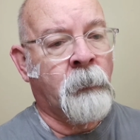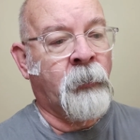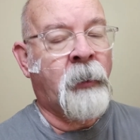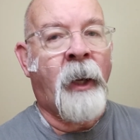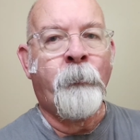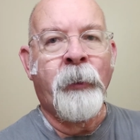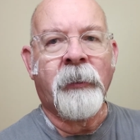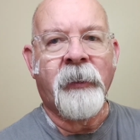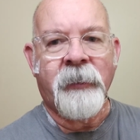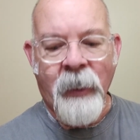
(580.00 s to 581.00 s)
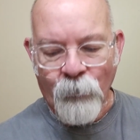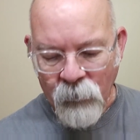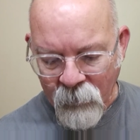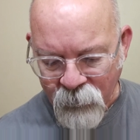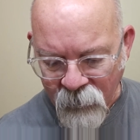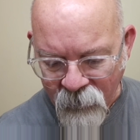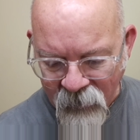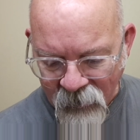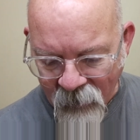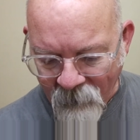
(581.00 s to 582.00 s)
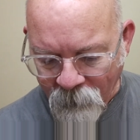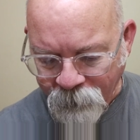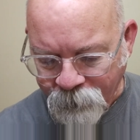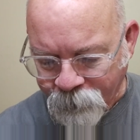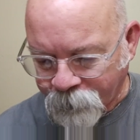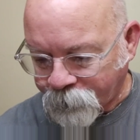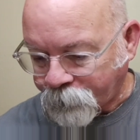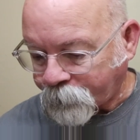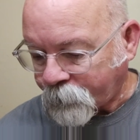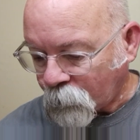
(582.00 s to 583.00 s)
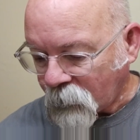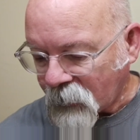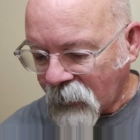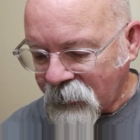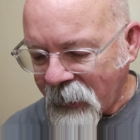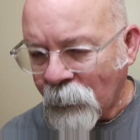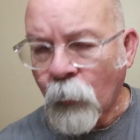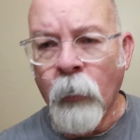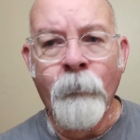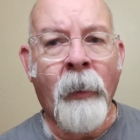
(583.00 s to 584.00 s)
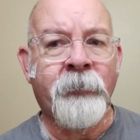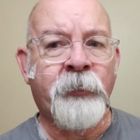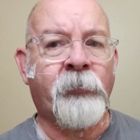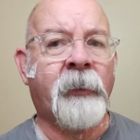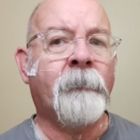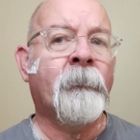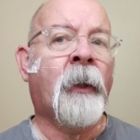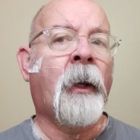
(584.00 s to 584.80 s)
I'll put a link down below to the Taylor Old Bond Street